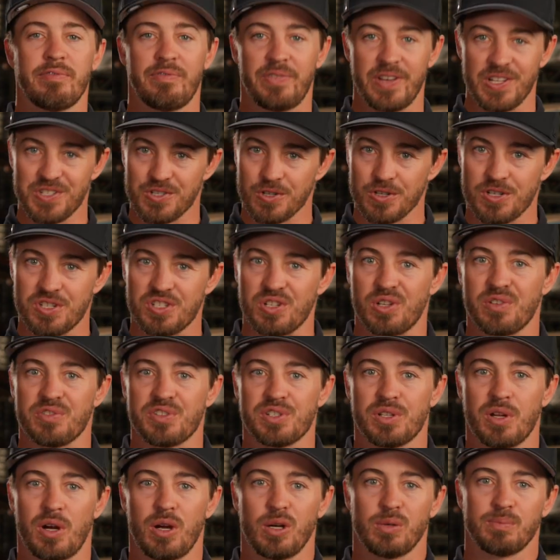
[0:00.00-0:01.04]
features
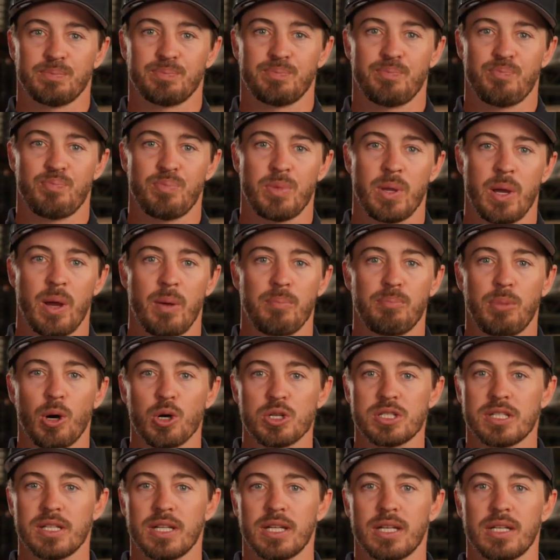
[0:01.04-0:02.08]
SurfStar,
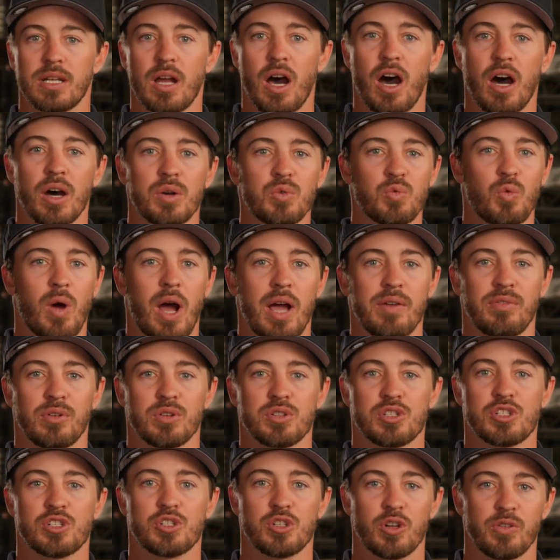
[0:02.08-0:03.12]
boasting an
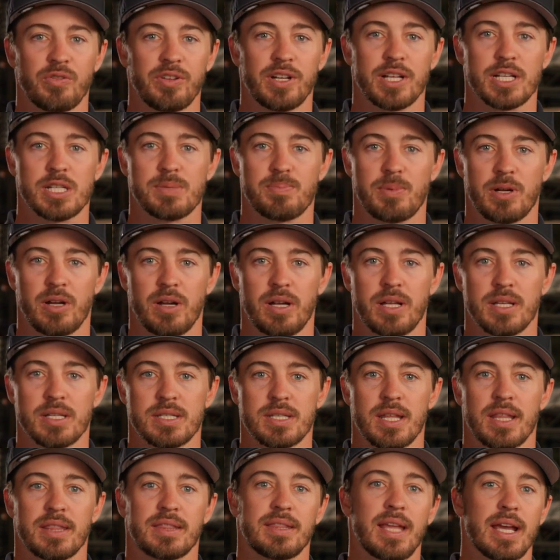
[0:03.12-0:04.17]
unrivaled surfing
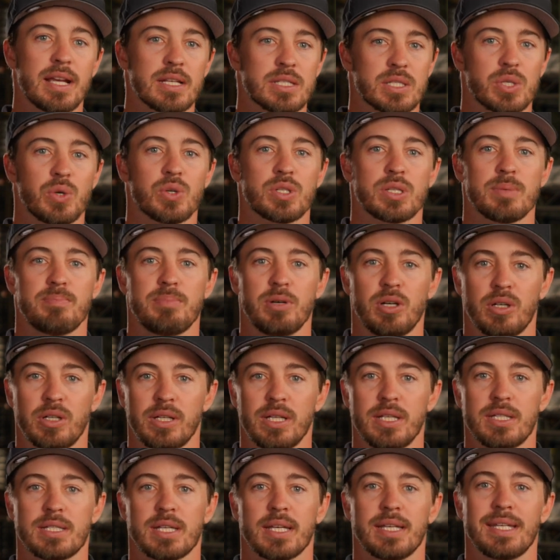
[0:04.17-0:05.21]
experience thanks to its
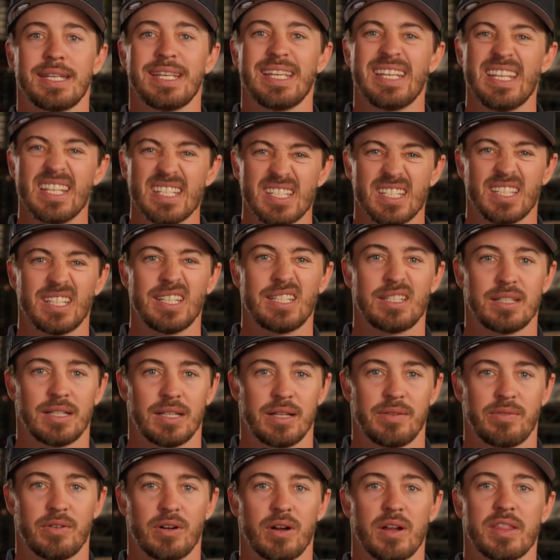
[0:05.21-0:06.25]
ability to easily
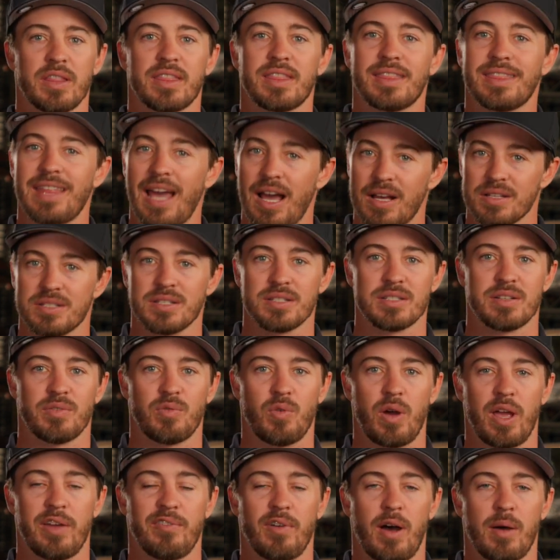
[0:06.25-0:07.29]
deliver thousands of
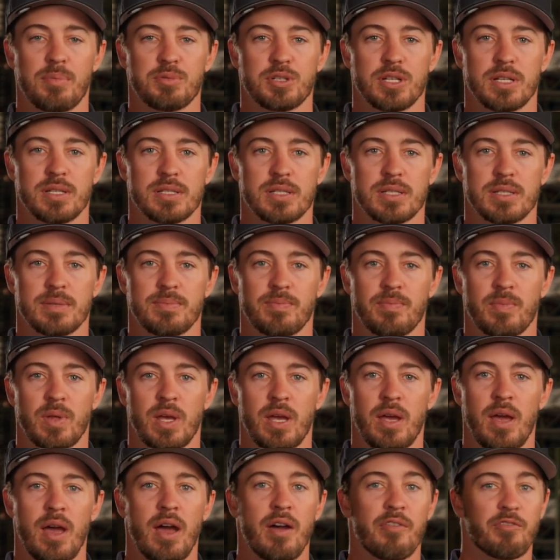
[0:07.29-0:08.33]
wave options.
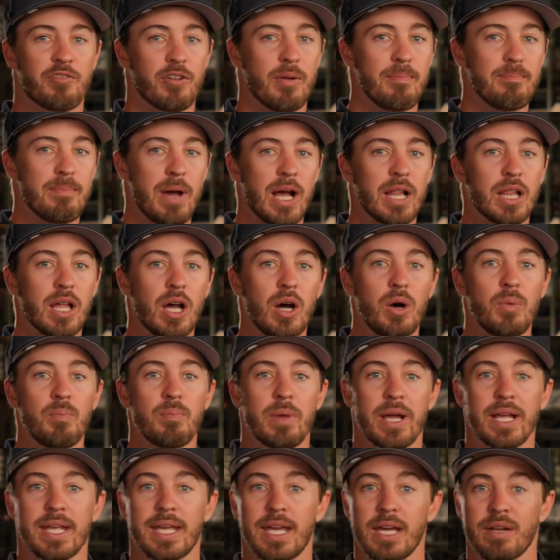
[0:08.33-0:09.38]
From mellow
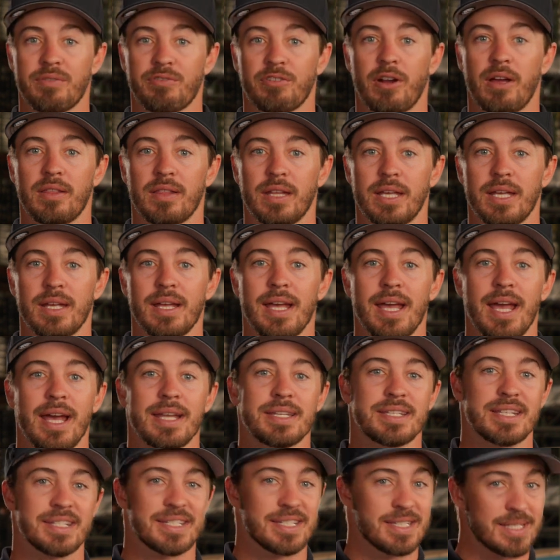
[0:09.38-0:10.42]
and kid-friendly
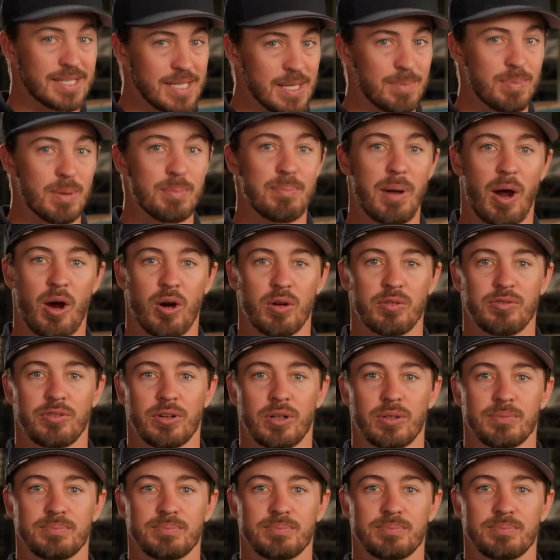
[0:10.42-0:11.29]
to steep and powerful,